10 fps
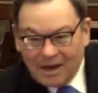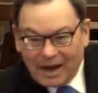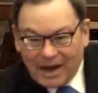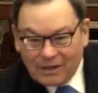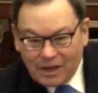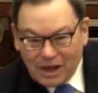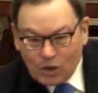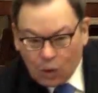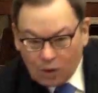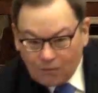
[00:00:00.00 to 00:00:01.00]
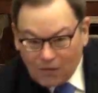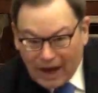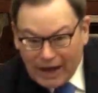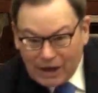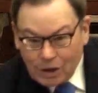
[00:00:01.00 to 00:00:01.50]
and they will
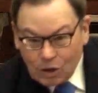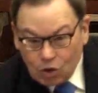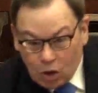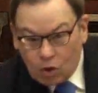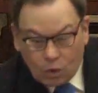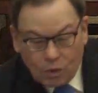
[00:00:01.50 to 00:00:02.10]
find you.